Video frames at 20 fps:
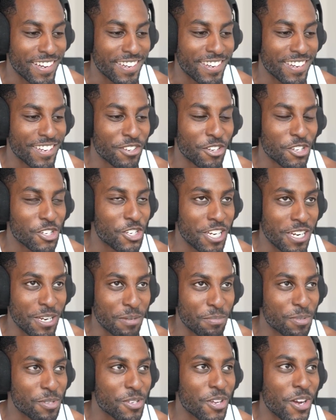they're not
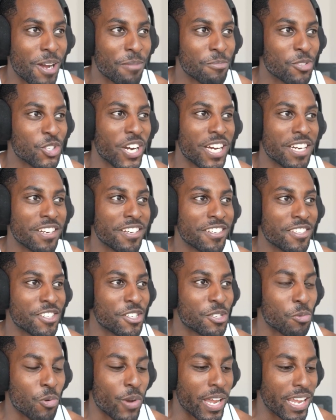cheap. So I'm trying to
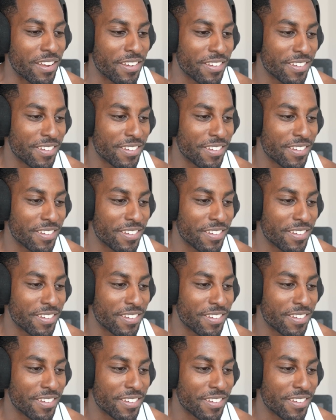just wait.